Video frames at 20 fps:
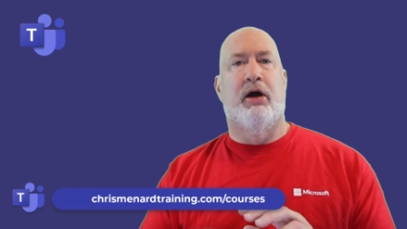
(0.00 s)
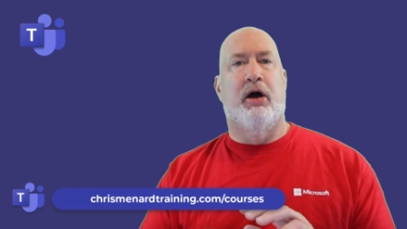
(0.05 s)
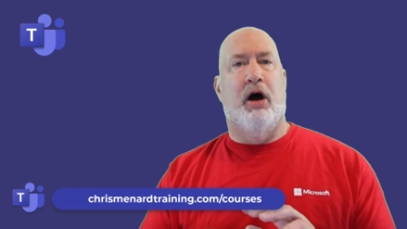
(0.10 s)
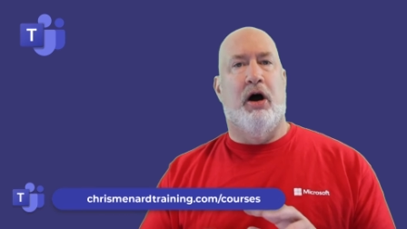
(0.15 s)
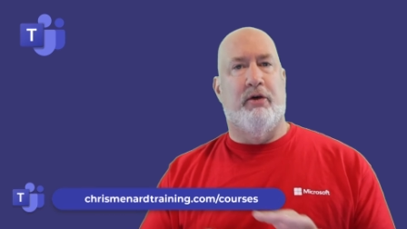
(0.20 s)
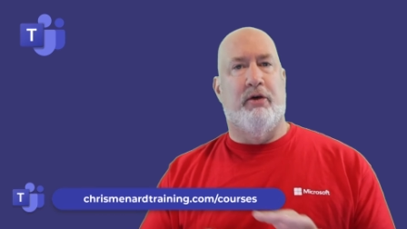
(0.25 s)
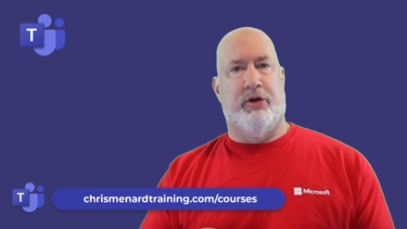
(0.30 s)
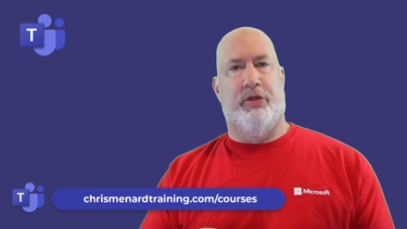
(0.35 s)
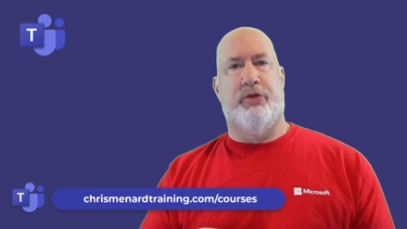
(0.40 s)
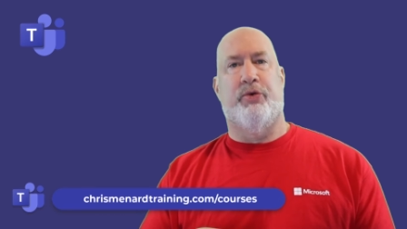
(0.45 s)

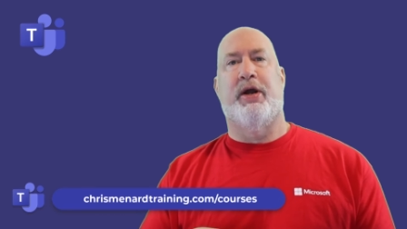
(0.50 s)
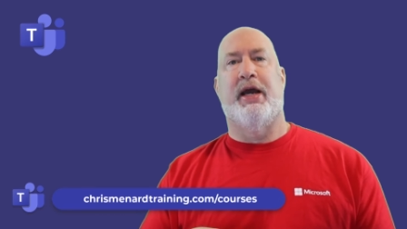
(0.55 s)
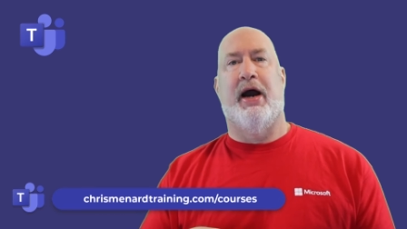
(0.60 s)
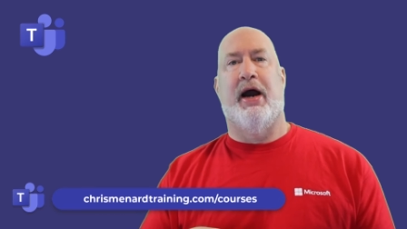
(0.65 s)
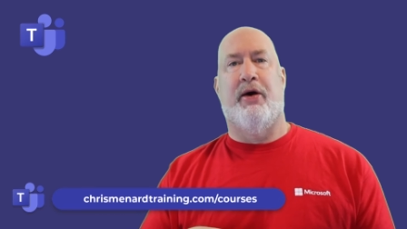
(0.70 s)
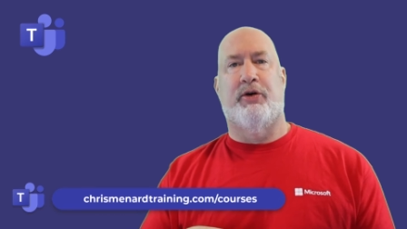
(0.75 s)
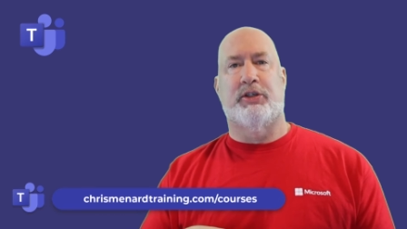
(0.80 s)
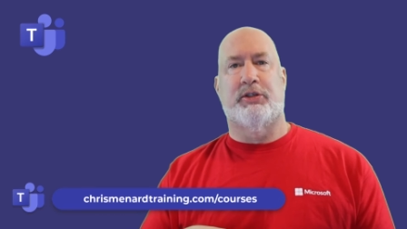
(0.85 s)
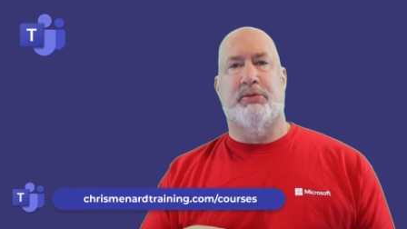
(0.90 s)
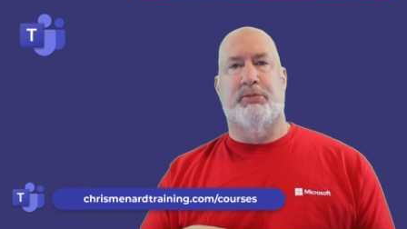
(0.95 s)
Over three
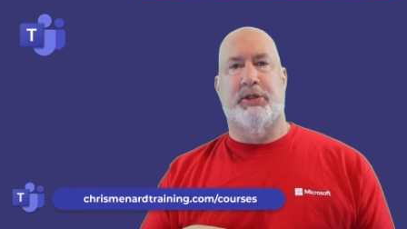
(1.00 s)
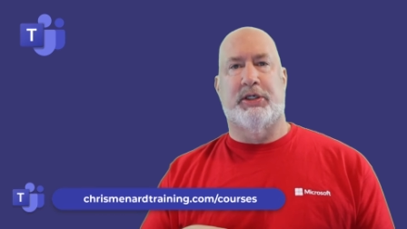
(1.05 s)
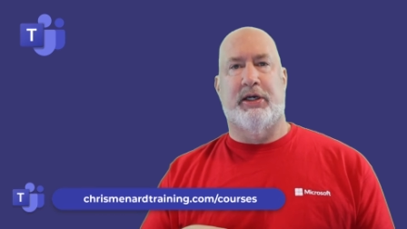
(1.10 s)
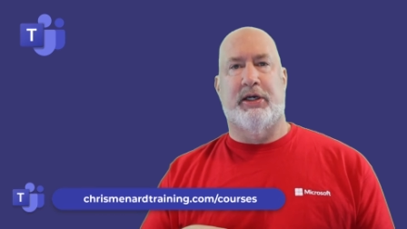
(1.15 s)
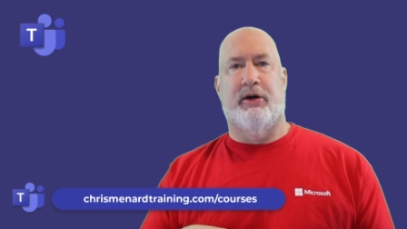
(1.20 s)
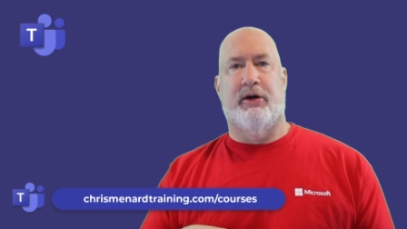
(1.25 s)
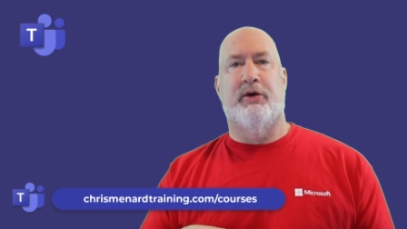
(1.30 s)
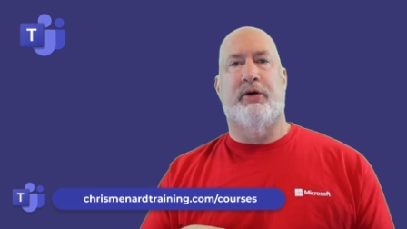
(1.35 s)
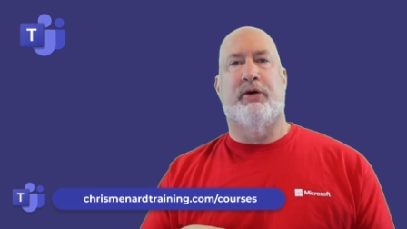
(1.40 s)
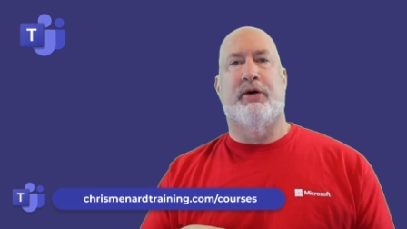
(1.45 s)
hours of
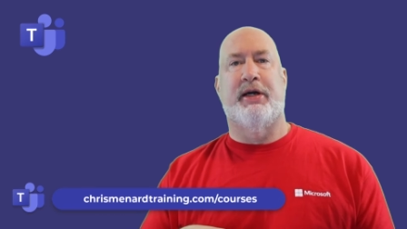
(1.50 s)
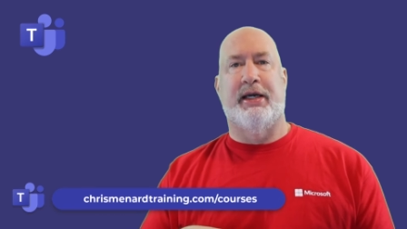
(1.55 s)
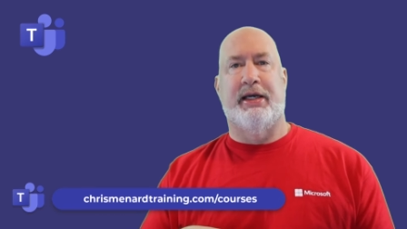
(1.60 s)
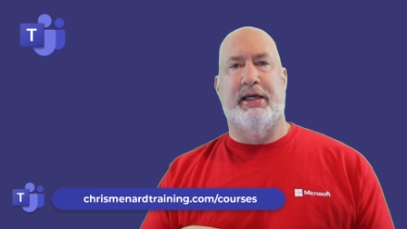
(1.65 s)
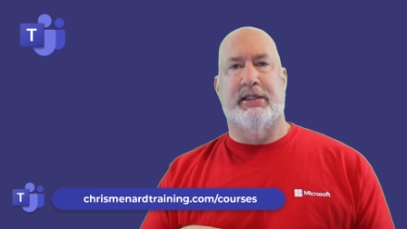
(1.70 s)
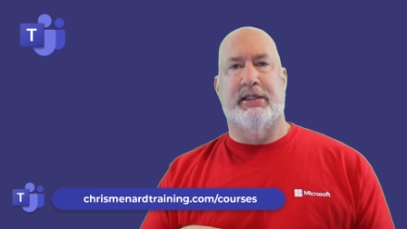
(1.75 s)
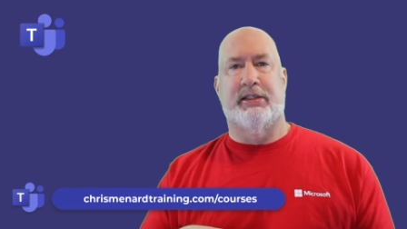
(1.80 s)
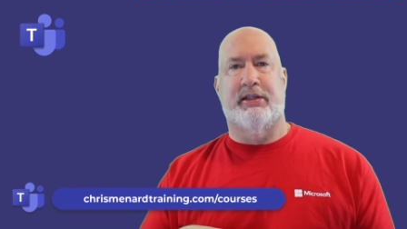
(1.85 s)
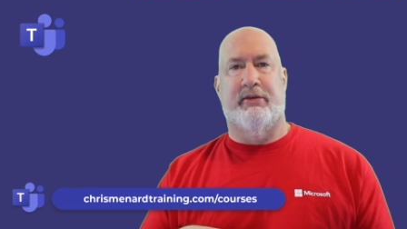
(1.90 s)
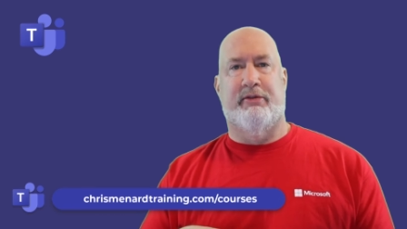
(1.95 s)
material
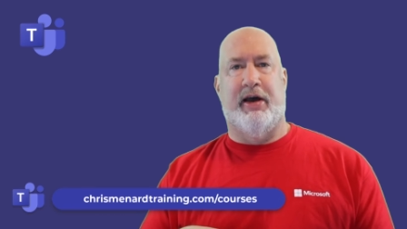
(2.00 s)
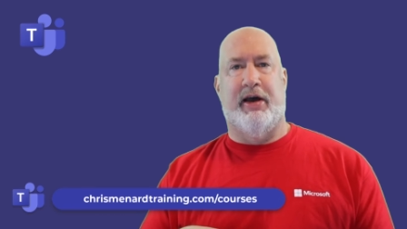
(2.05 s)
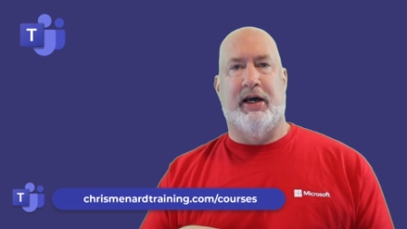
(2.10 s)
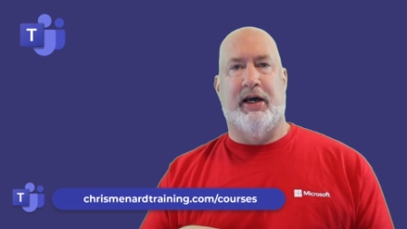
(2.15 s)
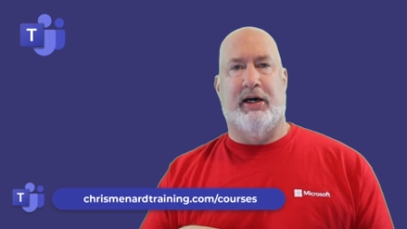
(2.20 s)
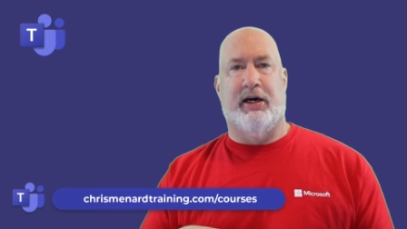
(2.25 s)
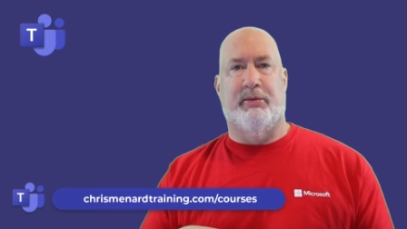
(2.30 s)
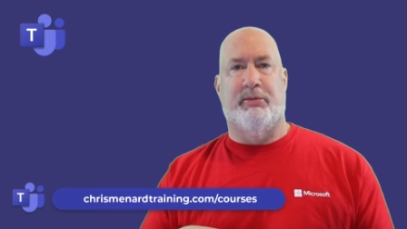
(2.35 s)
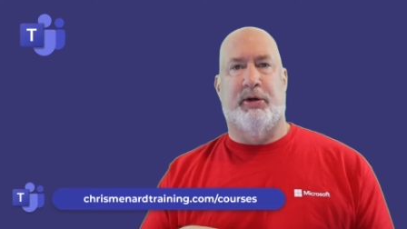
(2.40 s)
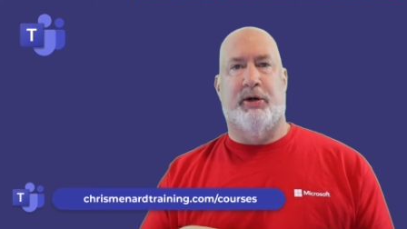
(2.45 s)
is
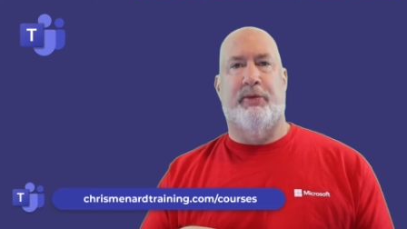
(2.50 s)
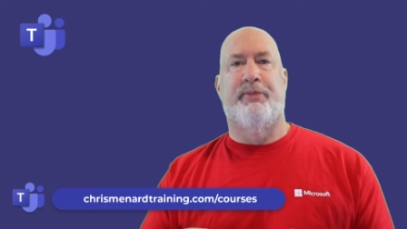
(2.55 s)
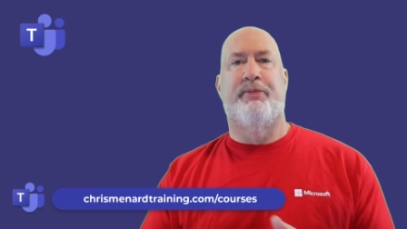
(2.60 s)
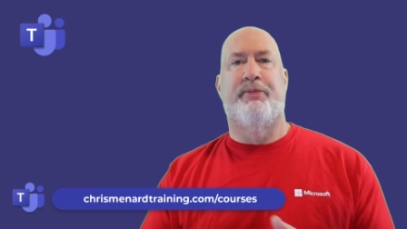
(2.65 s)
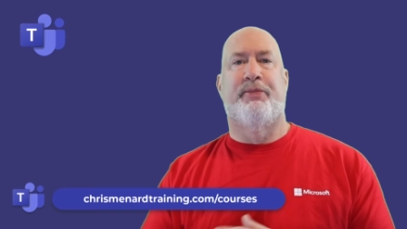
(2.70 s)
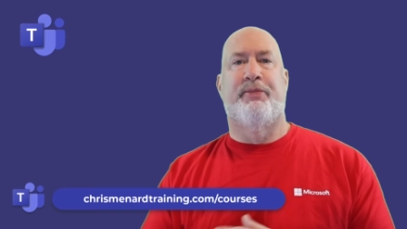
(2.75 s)
available.